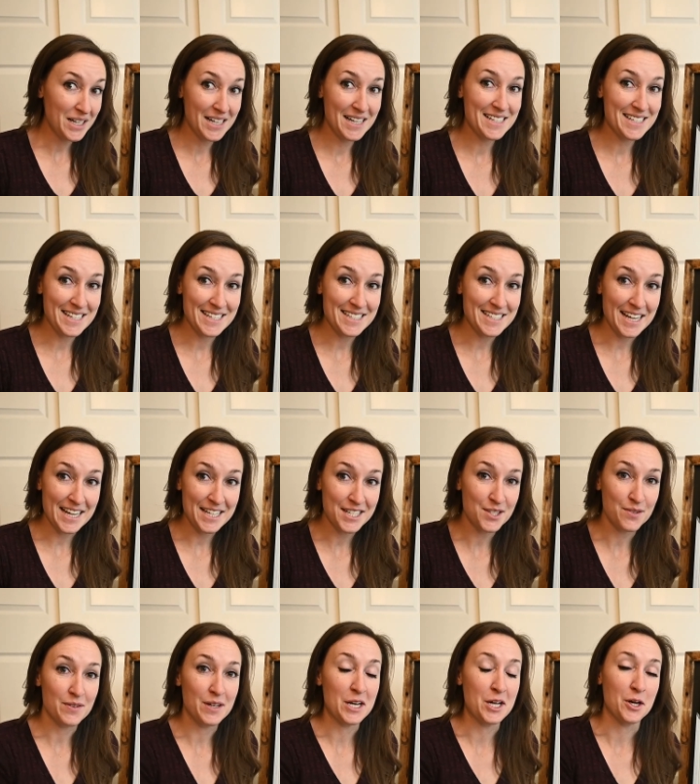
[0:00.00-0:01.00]
today's
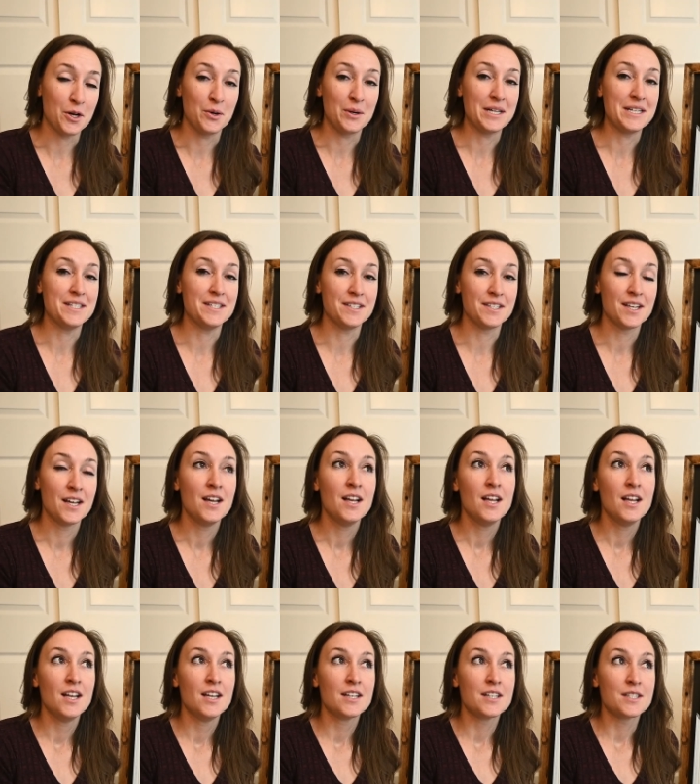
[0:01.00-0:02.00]
video is
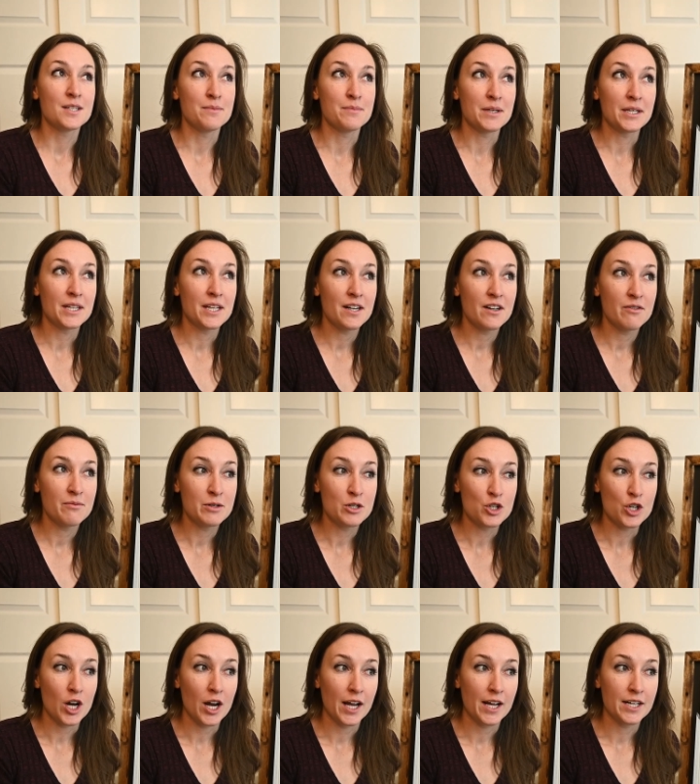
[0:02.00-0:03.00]
something that I've been
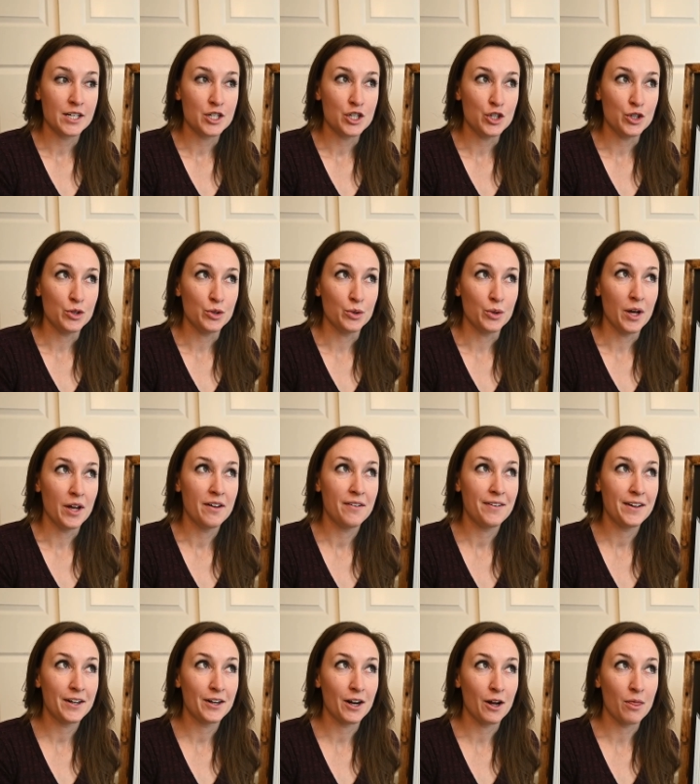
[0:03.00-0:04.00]
trying to
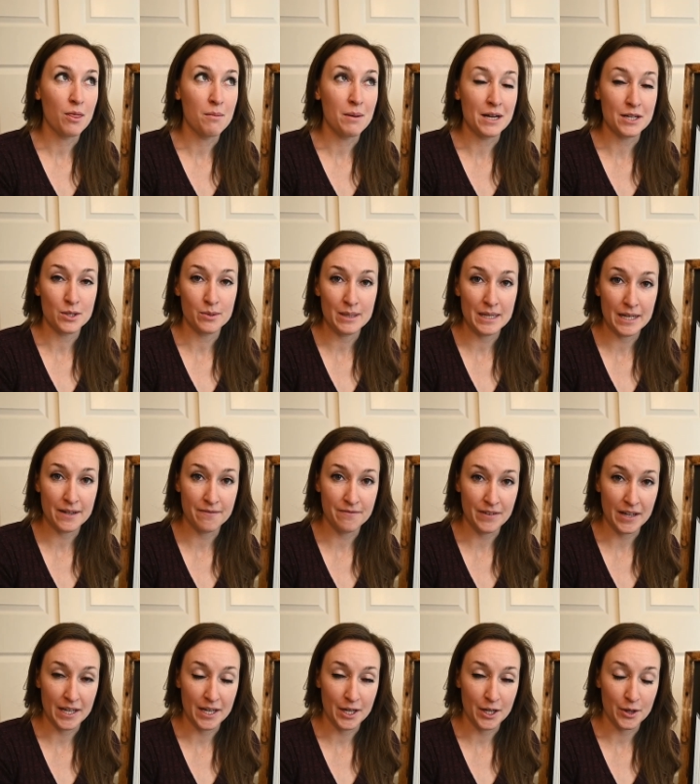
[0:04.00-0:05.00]
figure out the best way to
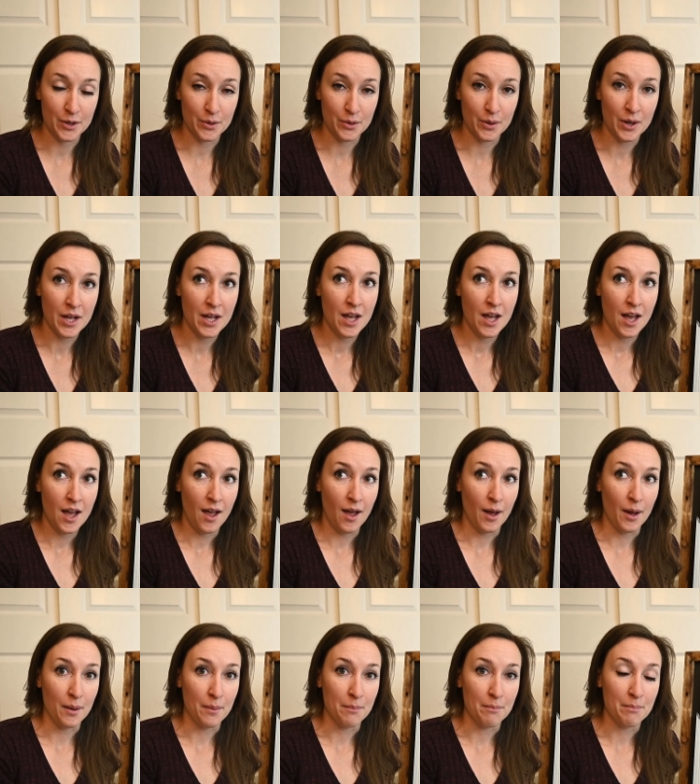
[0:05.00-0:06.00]
convey to you,
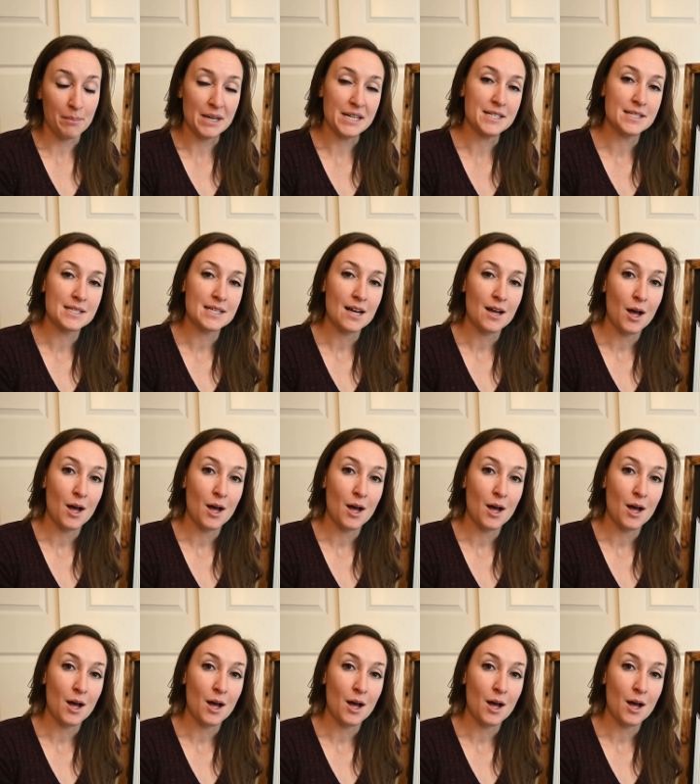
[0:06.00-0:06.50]
but it's